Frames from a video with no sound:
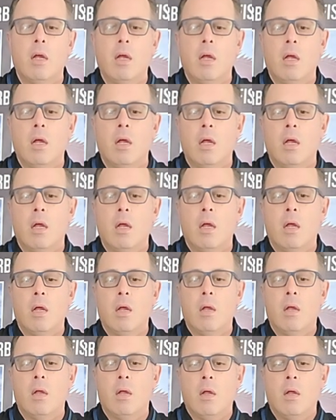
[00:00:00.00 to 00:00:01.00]

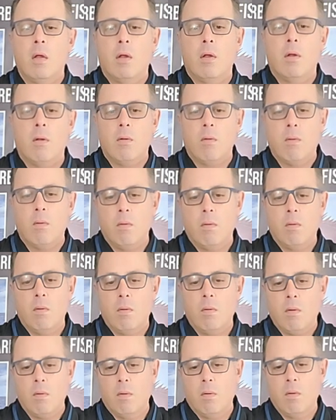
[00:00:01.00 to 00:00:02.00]

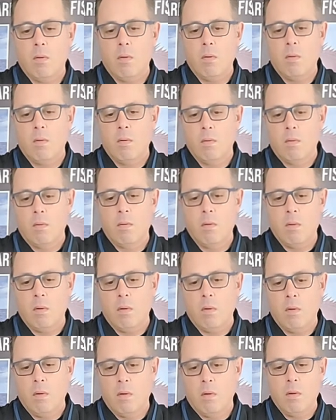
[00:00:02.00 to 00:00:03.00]

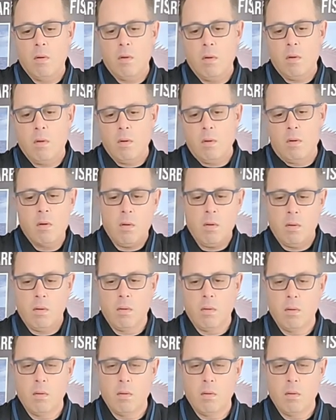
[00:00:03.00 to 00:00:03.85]
No one is speaking in this clip.